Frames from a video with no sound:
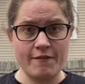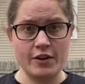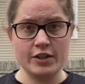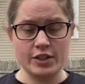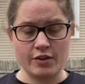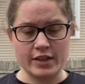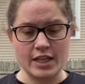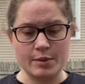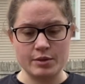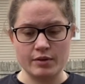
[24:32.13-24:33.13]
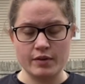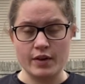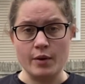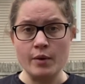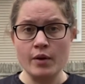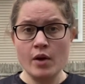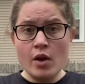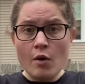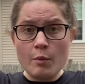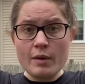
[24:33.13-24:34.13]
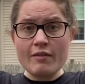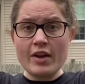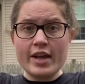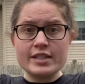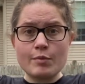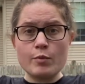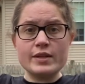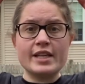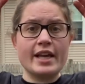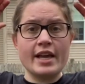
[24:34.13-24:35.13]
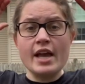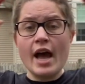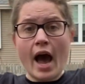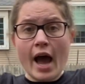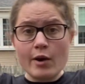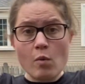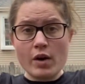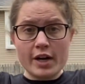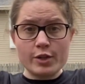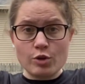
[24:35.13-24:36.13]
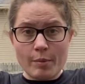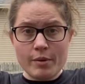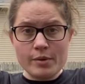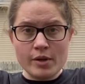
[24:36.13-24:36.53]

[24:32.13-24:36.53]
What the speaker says: it's a great time to review. When we have our hands up and we say, I don't want any trouble,